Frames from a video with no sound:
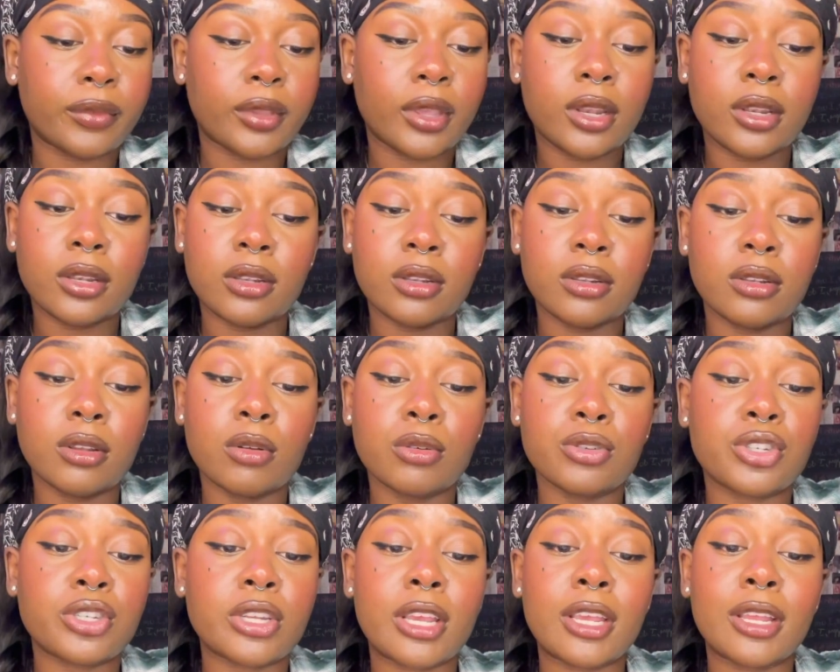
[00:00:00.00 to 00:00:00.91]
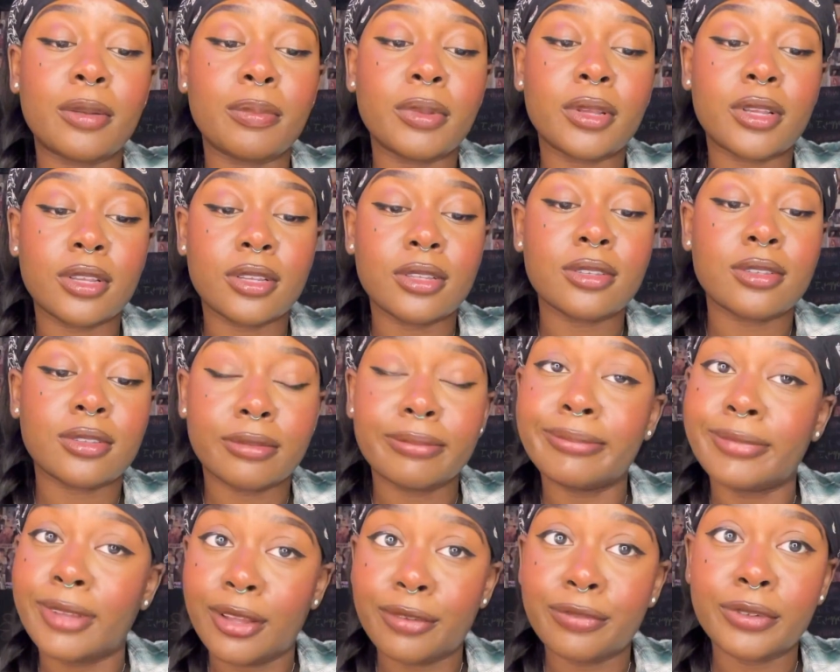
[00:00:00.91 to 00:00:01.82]
And no shade, because
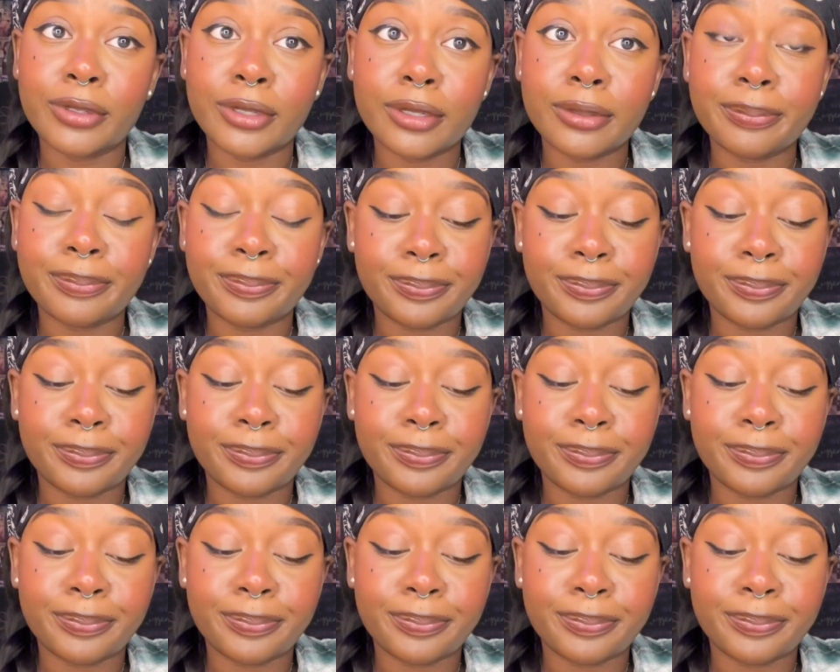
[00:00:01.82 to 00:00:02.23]
I feel it.